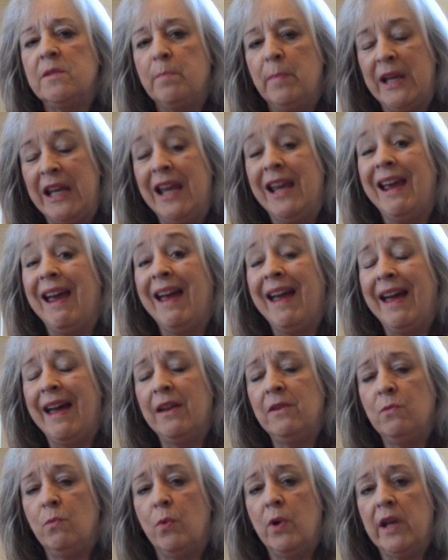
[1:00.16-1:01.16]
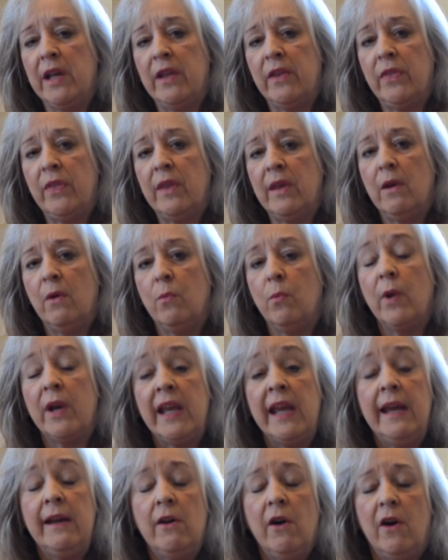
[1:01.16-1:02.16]
began with what
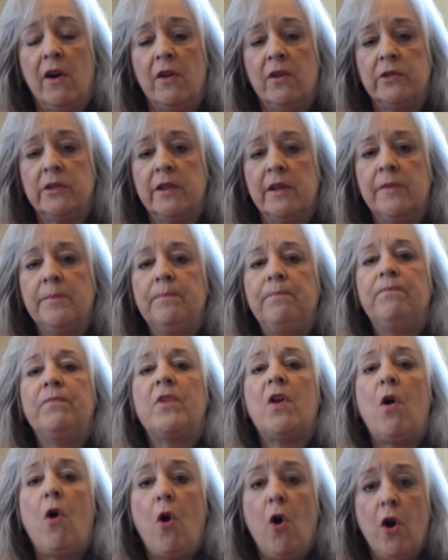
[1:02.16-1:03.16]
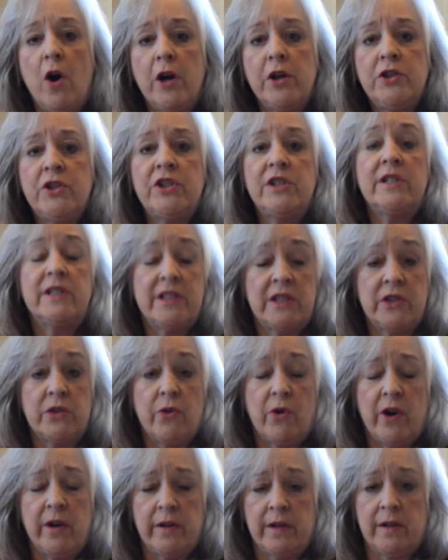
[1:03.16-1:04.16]
he called harsh
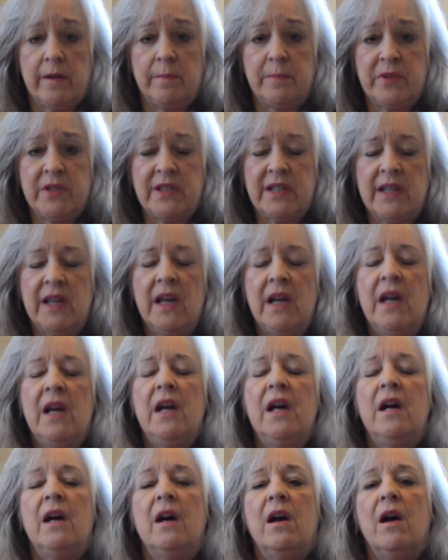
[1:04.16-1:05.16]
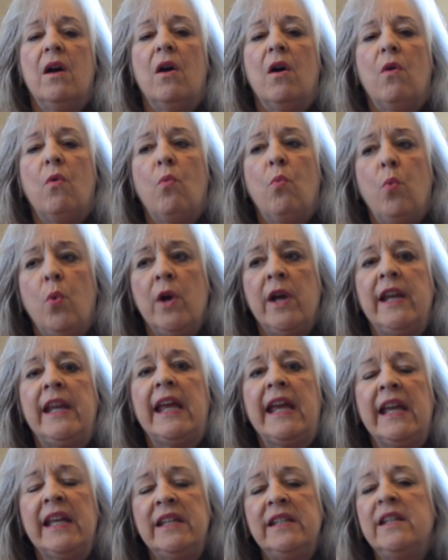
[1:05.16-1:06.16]
startups would
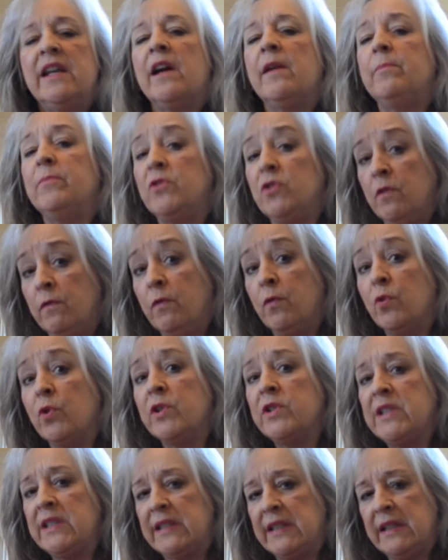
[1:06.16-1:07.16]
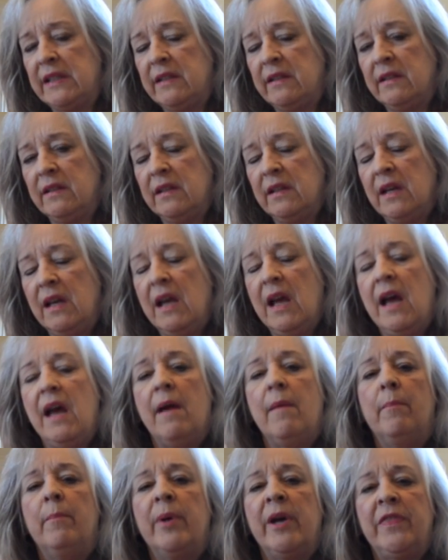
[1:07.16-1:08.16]
end up divorcing.
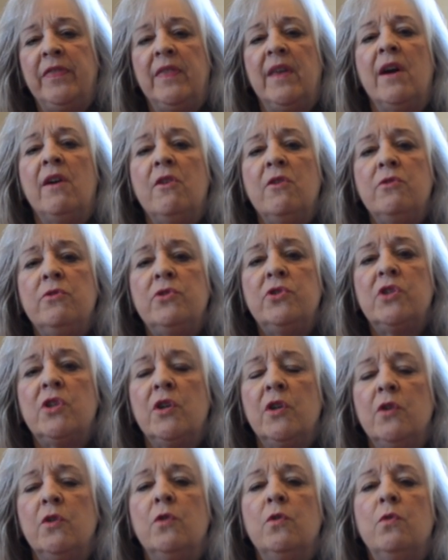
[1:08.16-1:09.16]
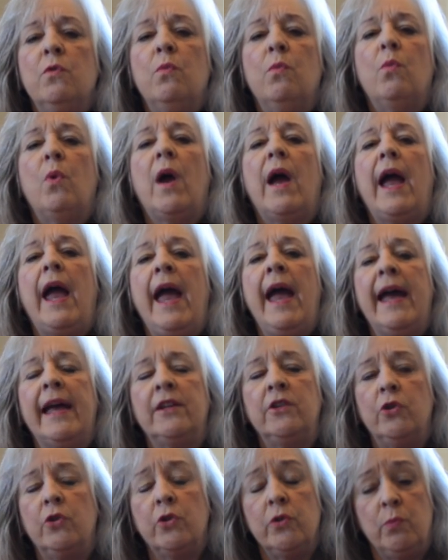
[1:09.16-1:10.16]
But those who
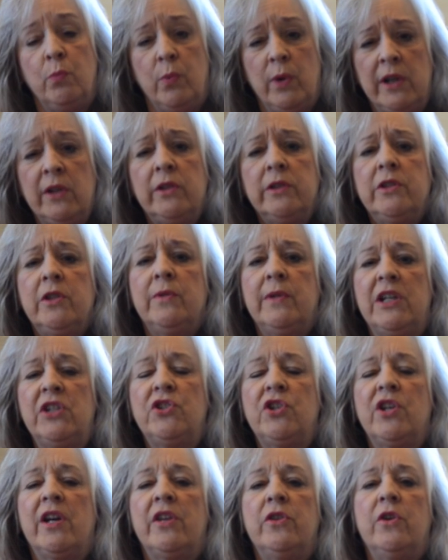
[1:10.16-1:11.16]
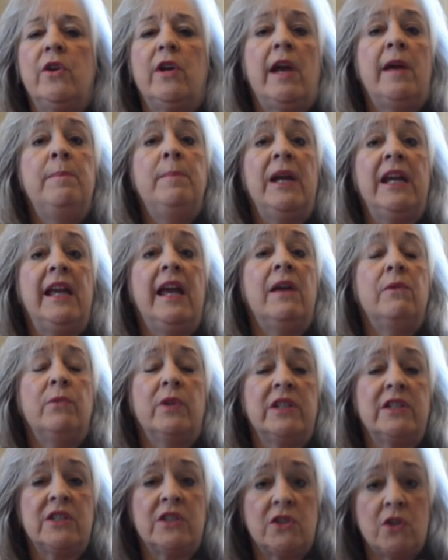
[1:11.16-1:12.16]
had goodwill to each other and began
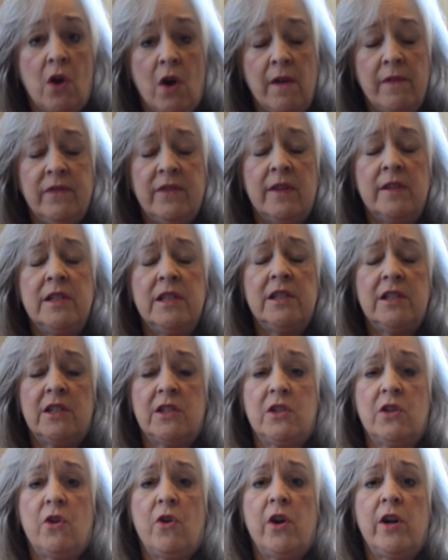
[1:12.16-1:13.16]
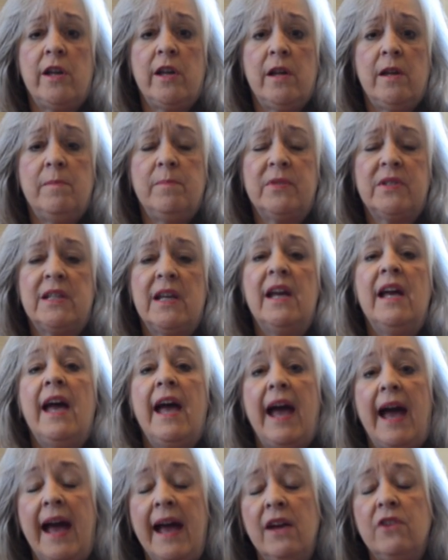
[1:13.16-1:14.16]
with softened startups
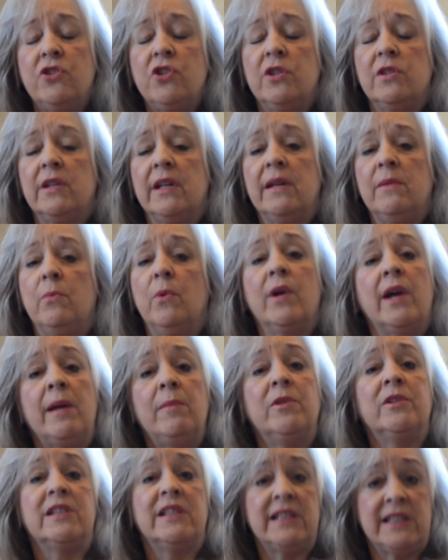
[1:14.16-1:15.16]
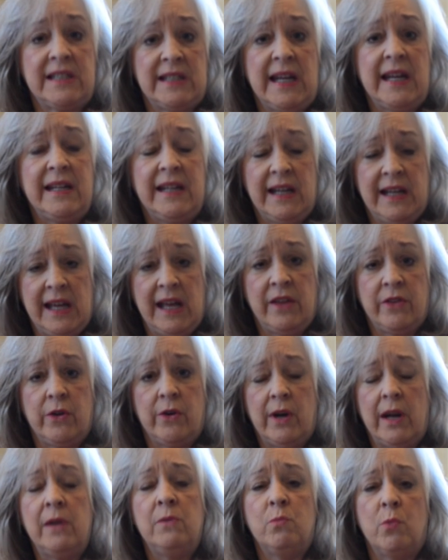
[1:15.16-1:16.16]
actually were able to stay
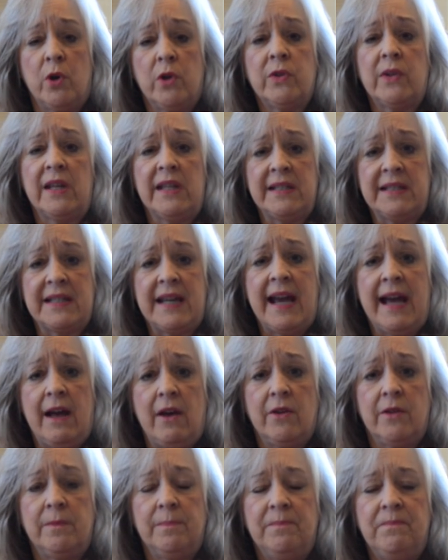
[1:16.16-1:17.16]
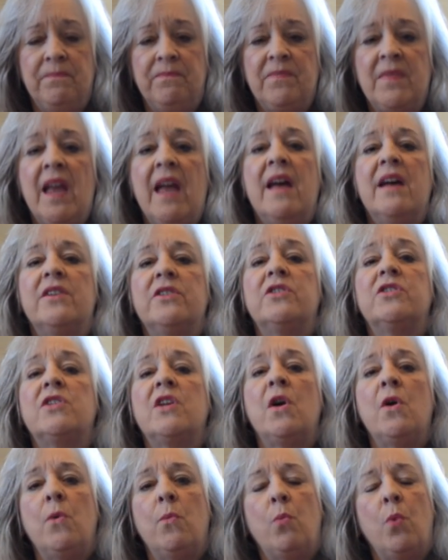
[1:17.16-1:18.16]
together and work things out.
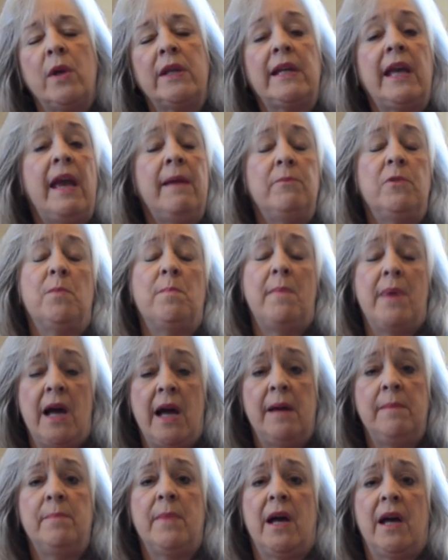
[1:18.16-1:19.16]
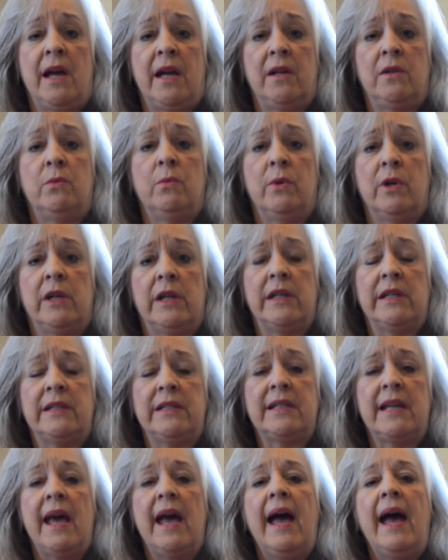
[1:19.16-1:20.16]
So what came to my mind
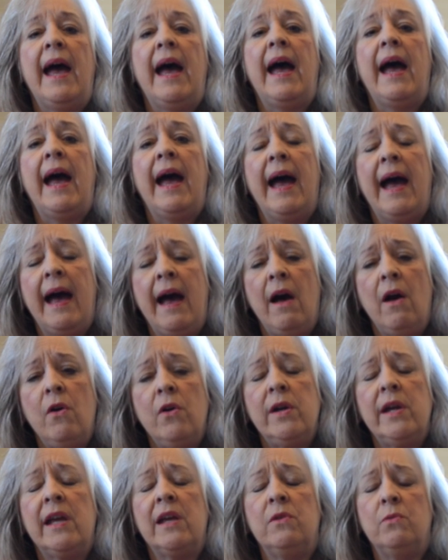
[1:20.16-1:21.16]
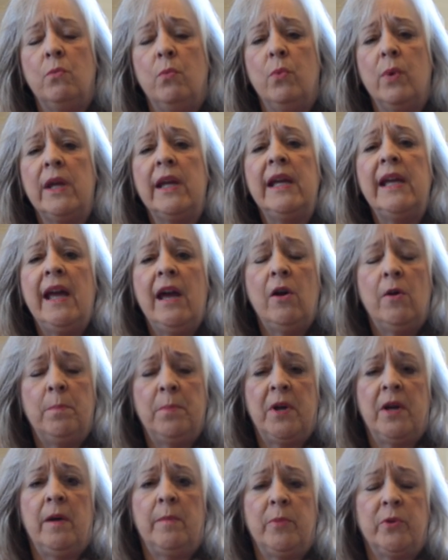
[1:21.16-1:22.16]
was, how can we help
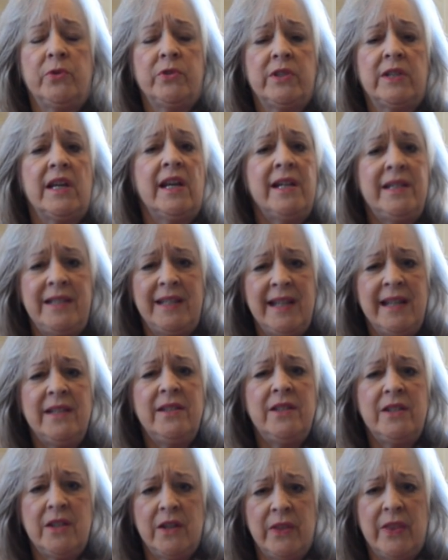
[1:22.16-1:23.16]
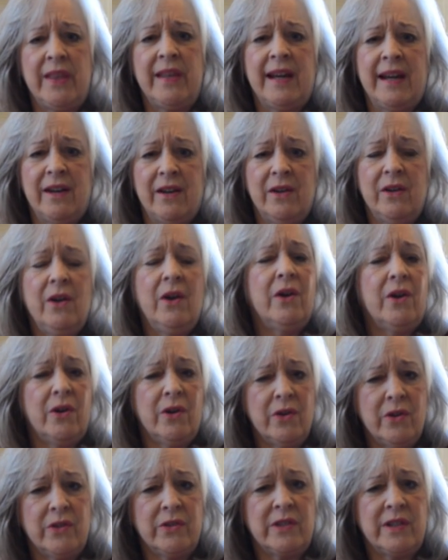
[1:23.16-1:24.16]
couples attend to their
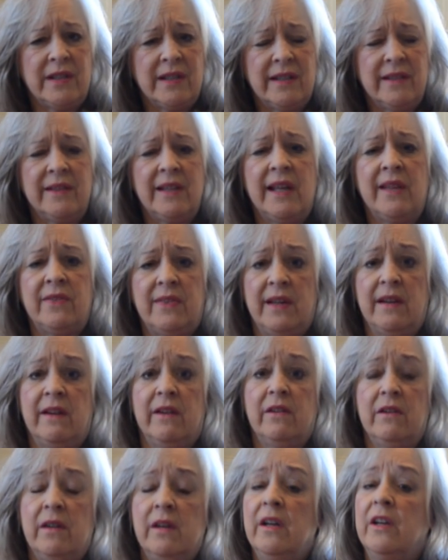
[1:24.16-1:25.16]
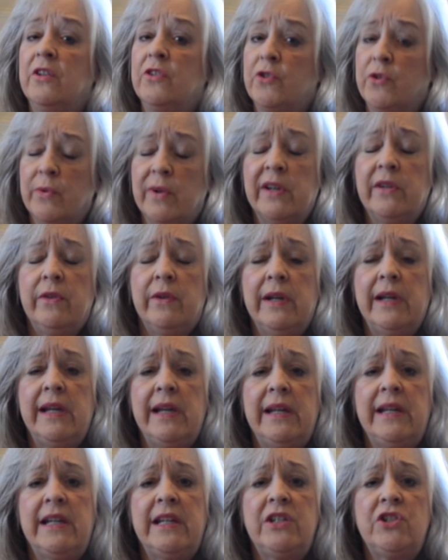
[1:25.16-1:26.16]
hurt that they're triggering
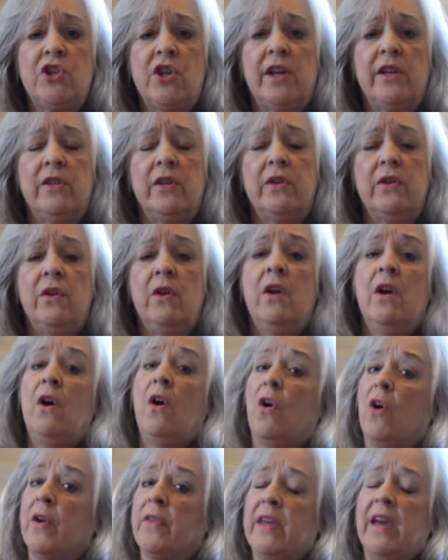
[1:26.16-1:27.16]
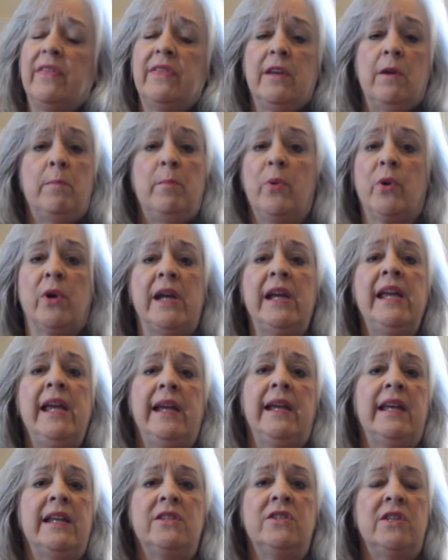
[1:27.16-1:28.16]
in each other or that they're
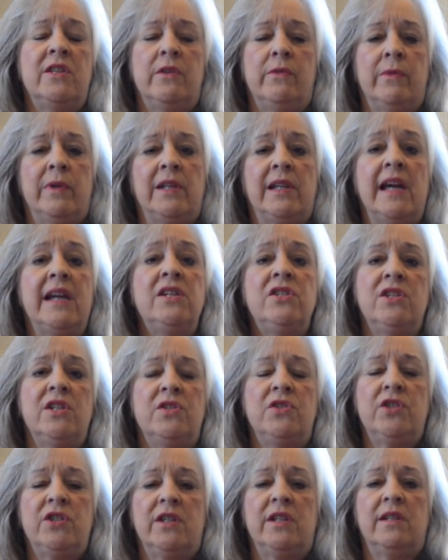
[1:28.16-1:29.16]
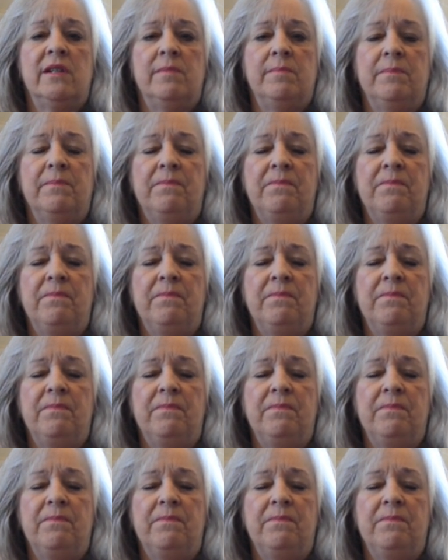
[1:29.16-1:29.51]
bringing into the relationship?